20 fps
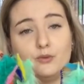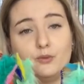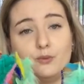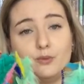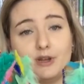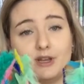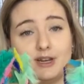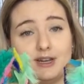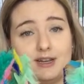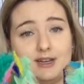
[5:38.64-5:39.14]

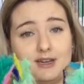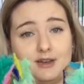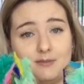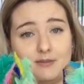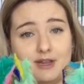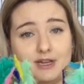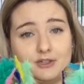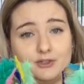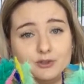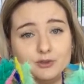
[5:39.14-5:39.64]
We're going to need to
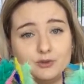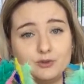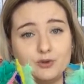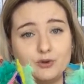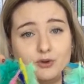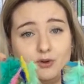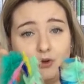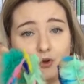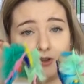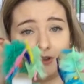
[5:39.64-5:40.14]
make
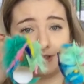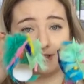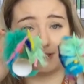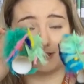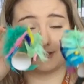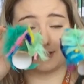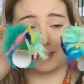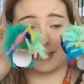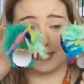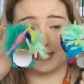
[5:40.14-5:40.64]
sure on the
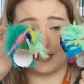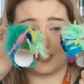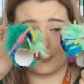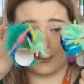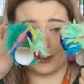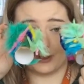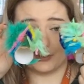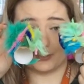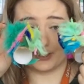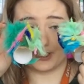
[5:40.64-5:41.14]
side that
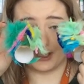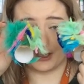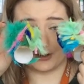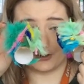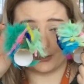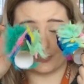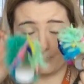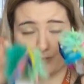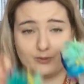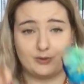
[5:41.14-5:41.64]
we're looking
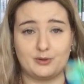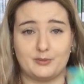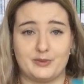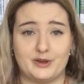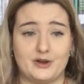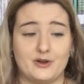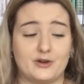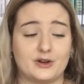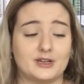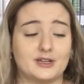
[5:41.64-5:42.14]
through the
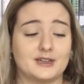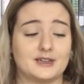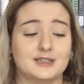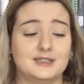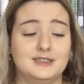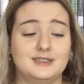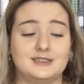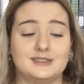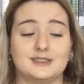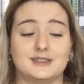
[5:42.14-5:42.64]

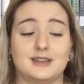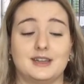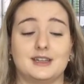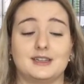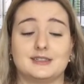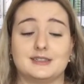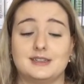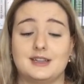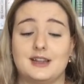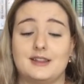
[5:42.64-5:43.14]
binoculars
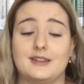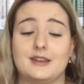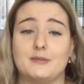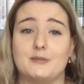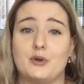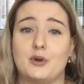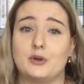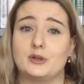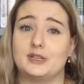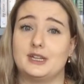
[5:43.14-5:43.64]
there's nothing
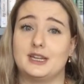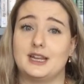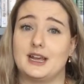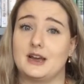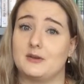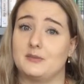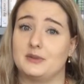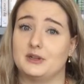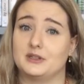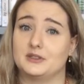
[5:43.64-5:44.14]
poking
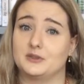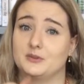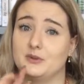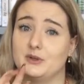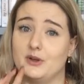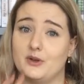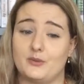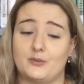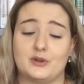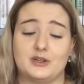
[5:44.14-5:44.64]
out, because we
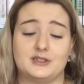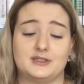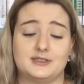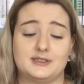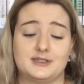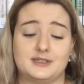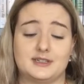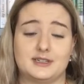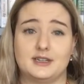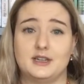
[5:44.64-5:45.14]
don't want it
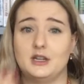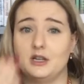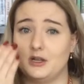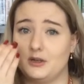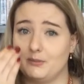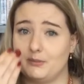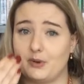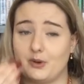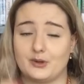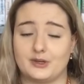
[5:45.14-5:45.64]
to
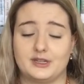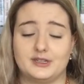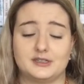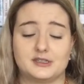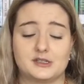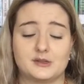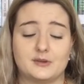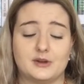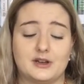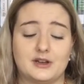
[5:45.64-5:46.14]
poke
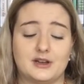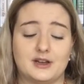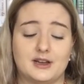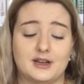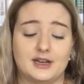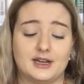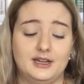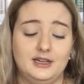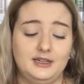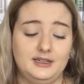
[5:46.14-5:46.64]
into our
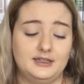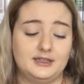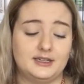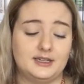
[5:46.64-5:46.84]
eye.